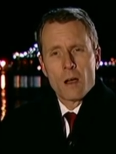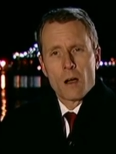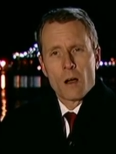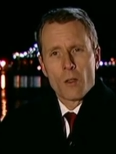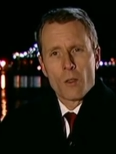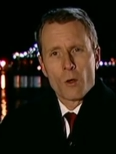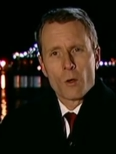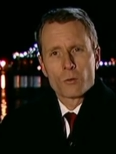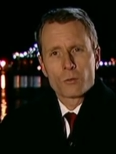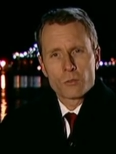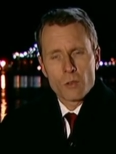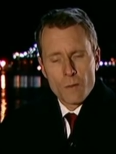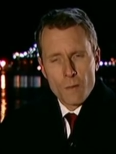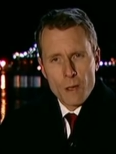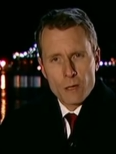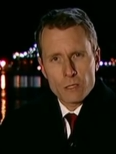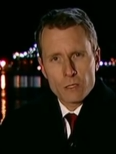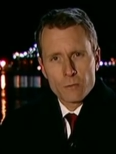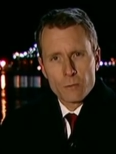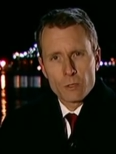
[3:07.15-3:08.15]
although some
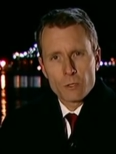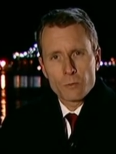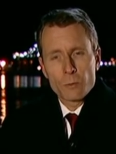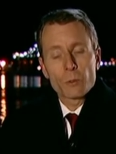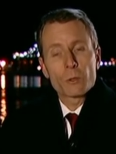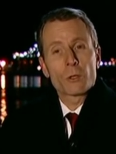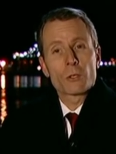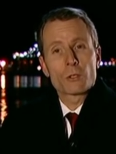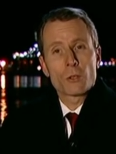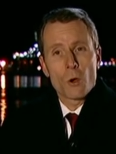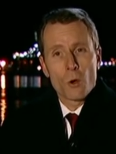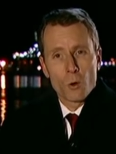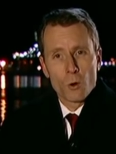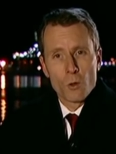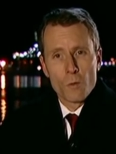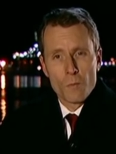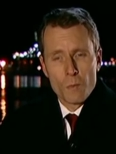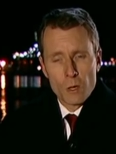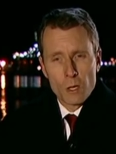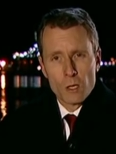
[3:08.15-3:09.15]
estimates put the
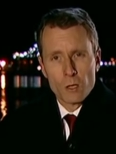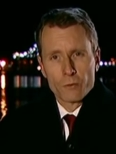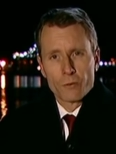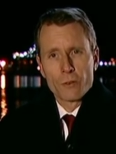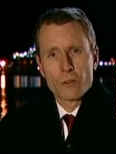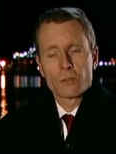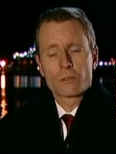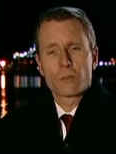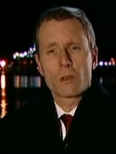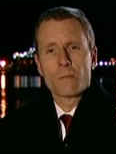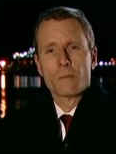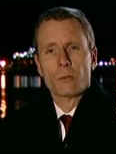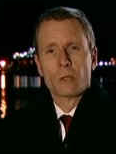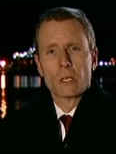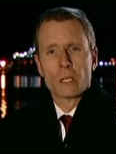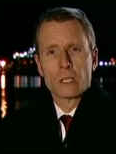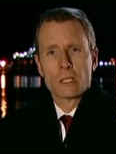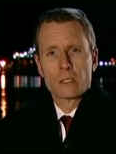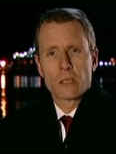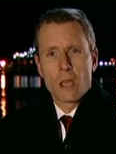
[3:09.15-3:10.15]
total bill for the
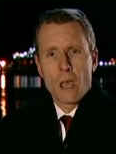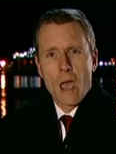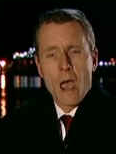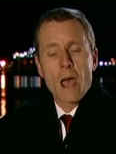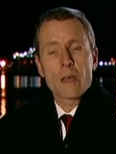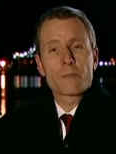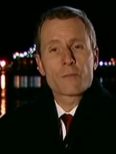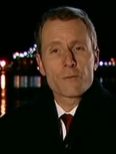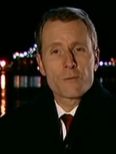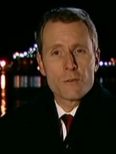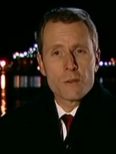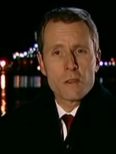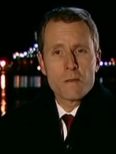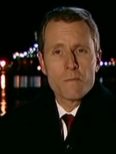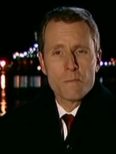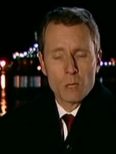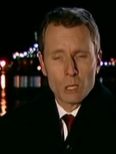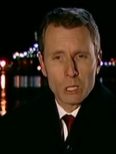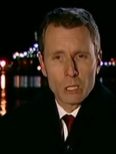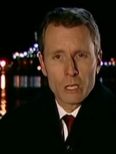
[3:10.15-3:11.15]
submarines at
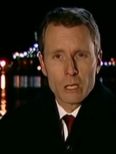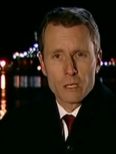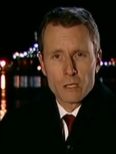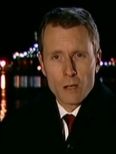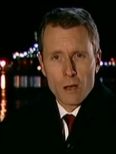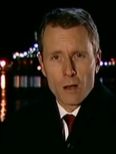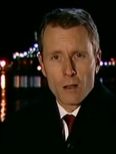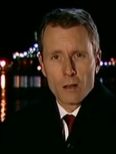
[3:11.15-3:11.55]
$3 billion